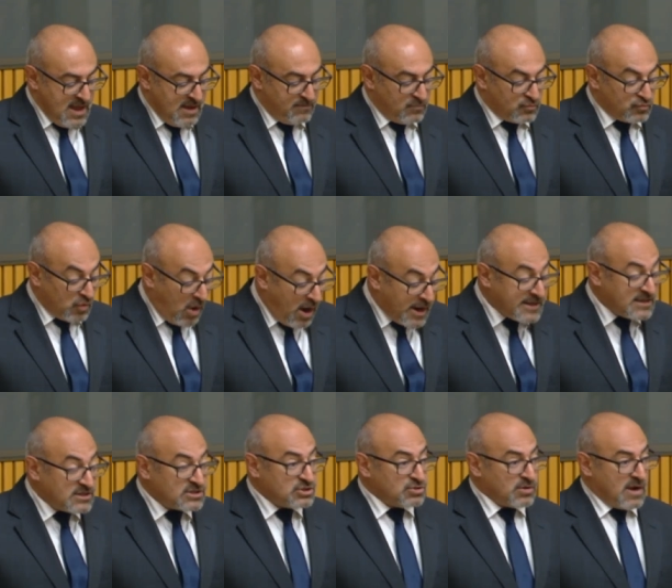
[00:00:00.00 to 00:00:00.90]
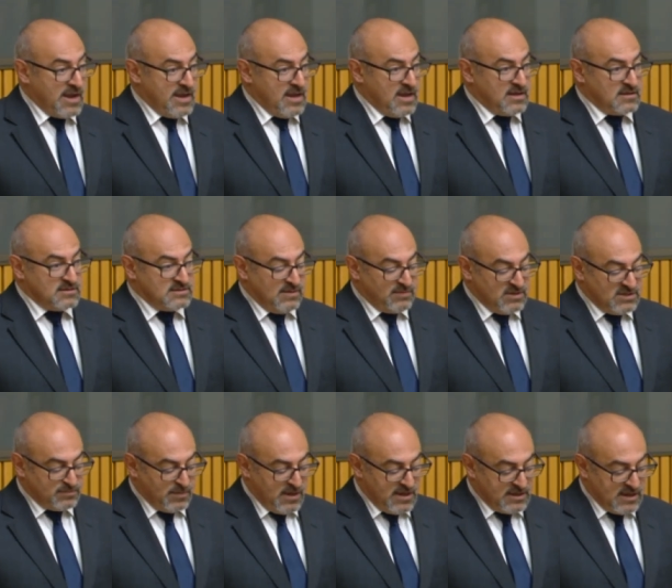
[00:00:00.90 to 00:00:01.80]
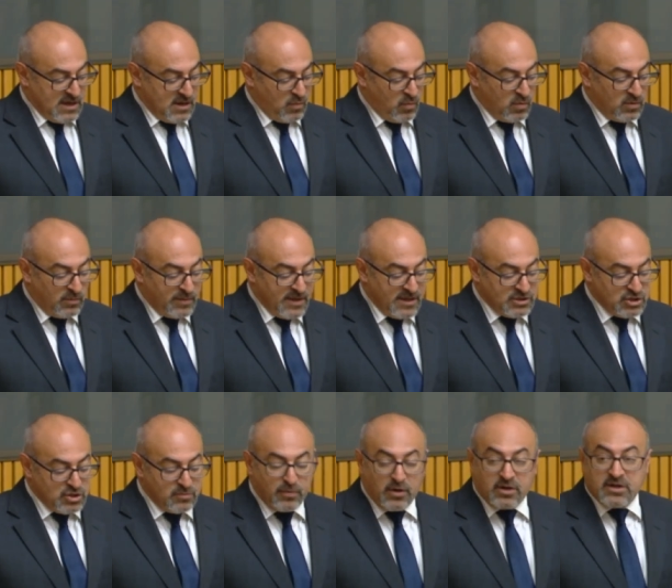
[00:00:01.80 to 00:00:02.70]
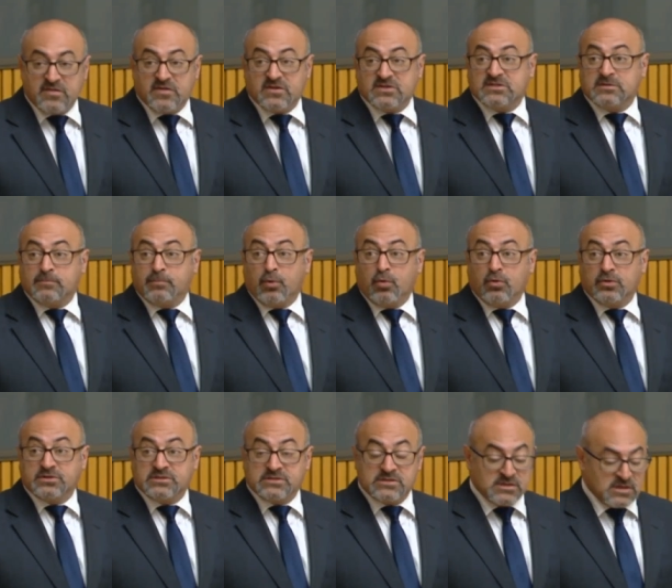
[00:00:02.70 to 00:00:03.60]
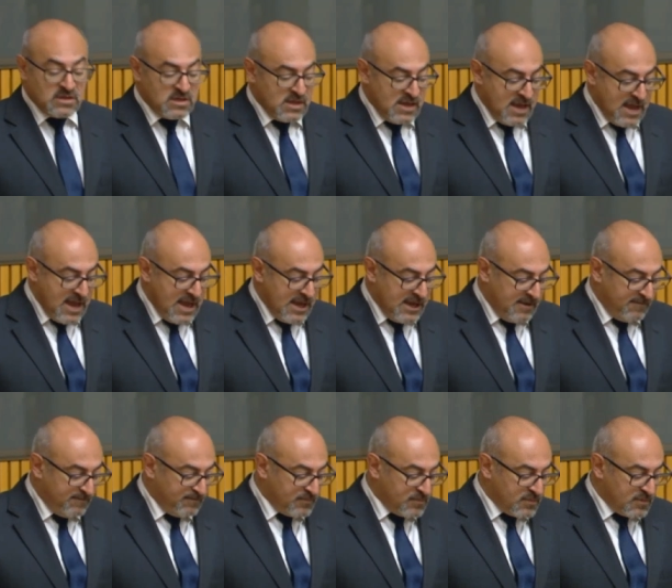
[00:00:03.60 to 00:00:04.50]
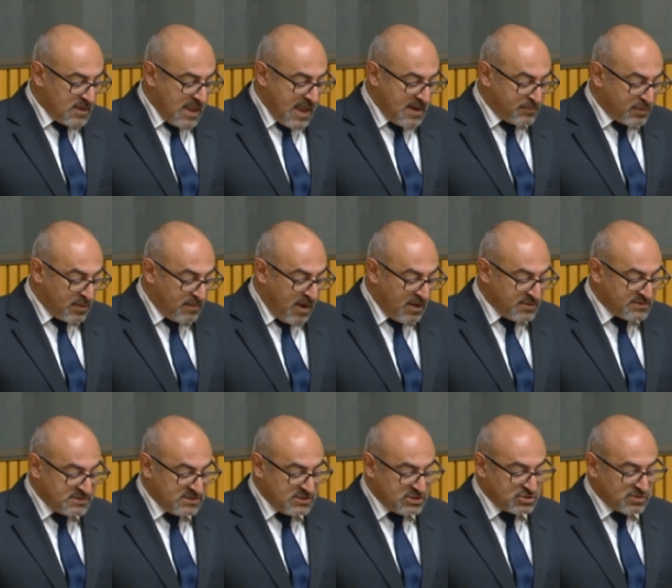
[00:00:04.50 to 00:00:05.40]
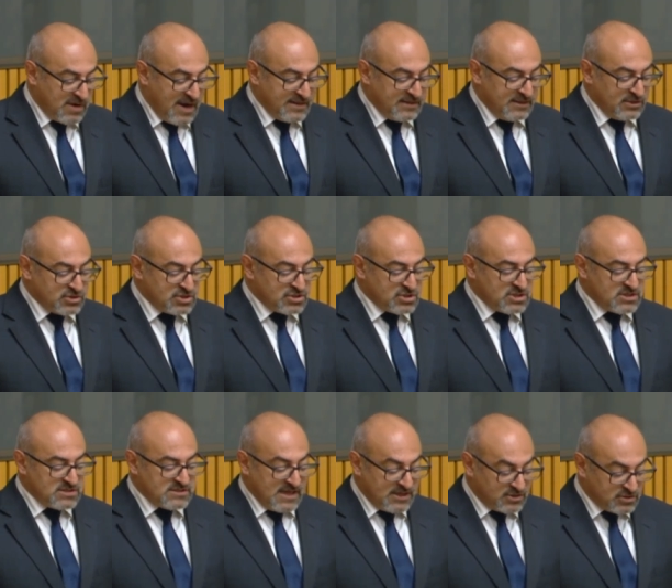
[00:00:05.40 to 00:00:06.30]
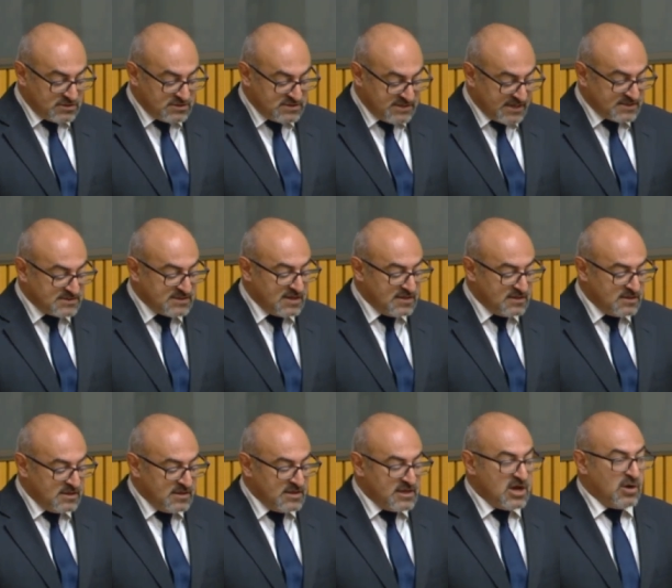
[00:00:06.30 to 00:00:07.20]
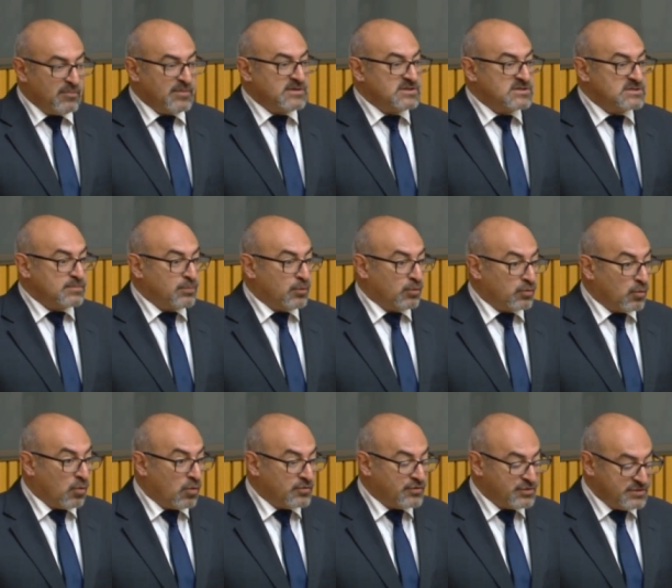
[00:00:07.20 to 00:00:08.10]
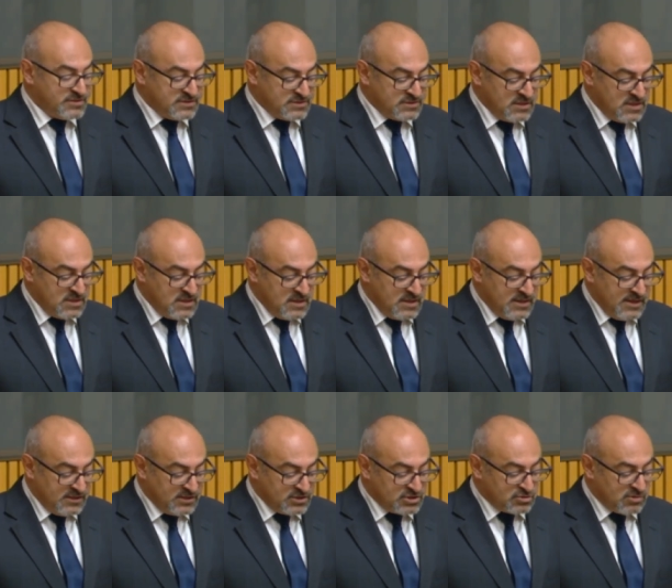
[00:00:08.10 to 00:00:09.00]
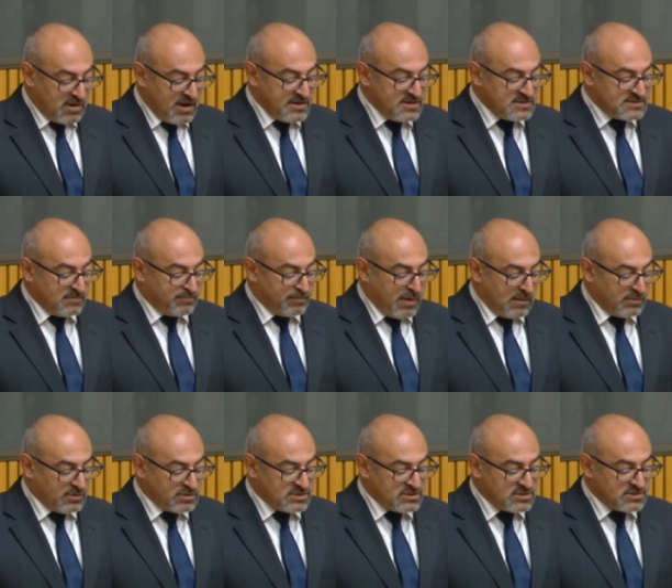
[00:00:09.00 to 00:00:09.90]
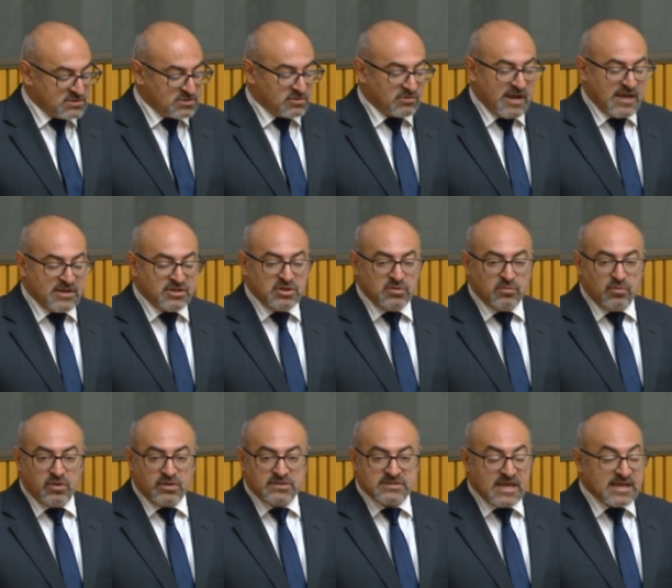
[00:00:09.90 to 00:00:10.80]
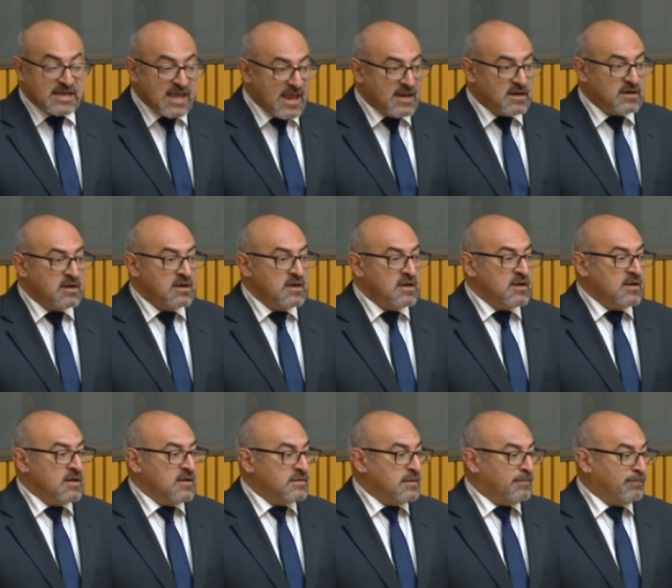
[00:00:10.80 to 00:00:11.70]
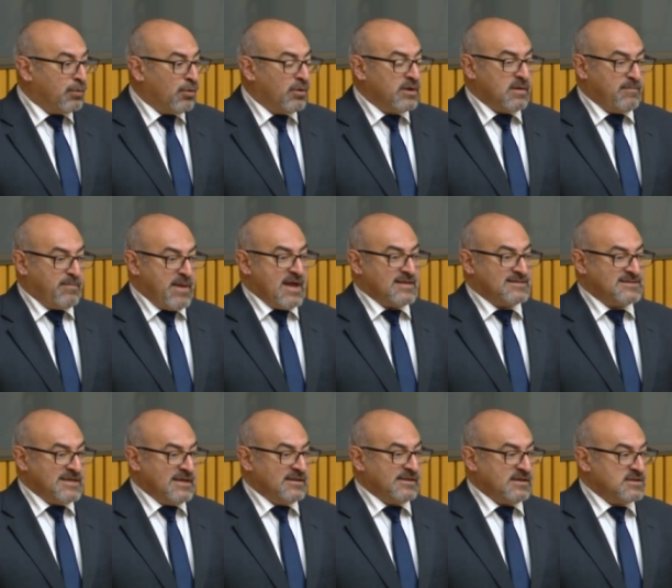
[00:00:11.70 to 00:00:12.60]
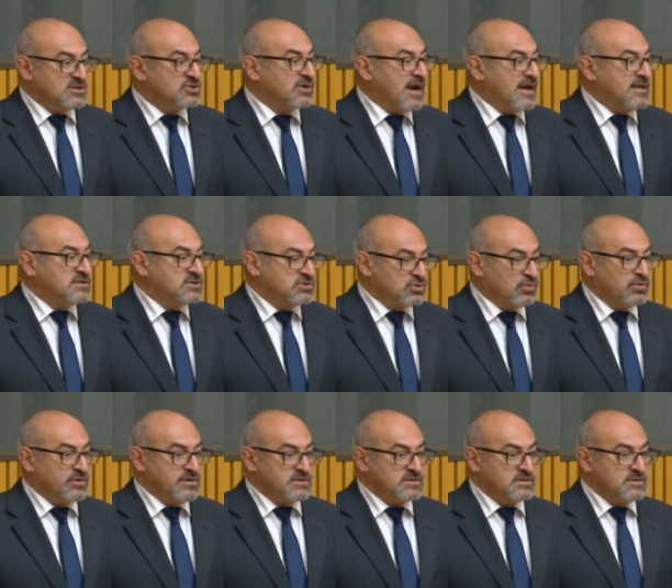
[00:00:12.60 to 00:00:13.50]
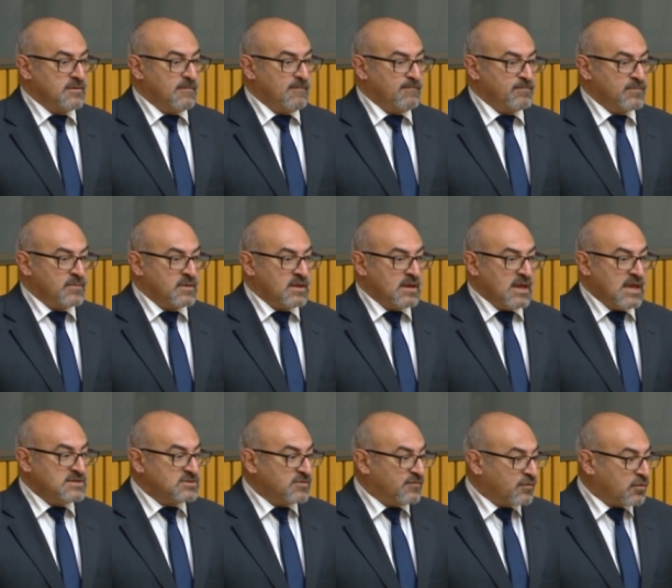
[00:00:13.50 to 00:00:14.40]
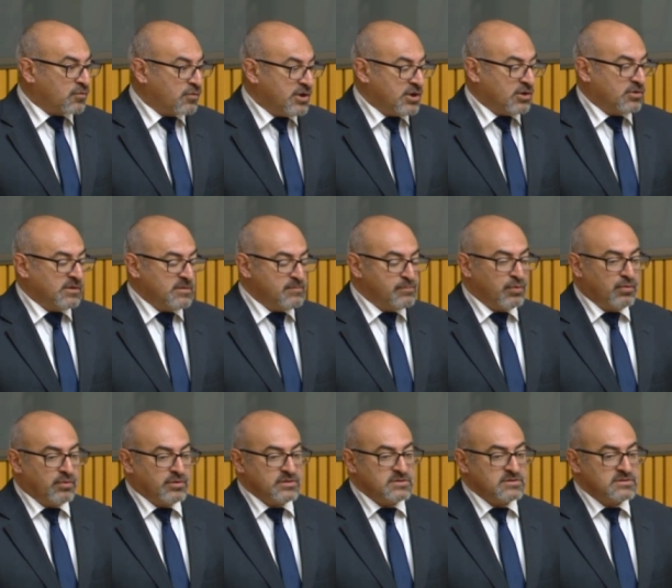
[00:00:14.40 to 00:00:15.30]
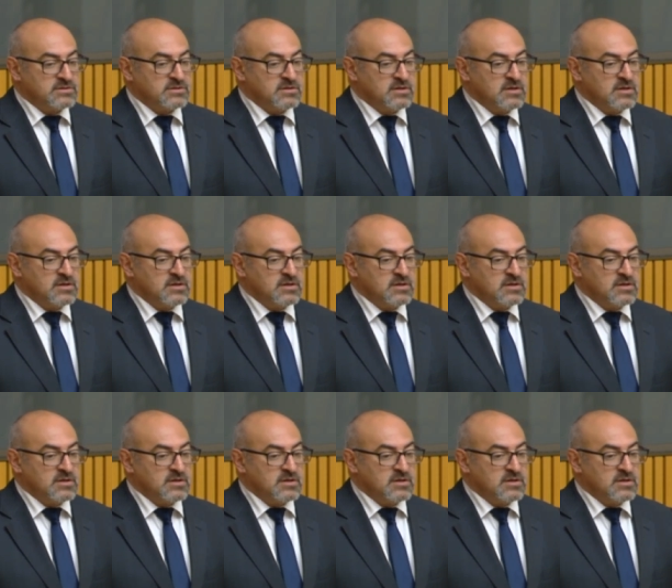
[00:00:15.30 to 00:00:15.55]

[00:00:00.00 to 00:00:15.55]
Writing Australia, Deputy Speaker, will be a new body that supports and promotes the Australian literature sector, helping to support authors, illustrators and publishers to create new works. Again, the point about telling Australian stories is of critical importance,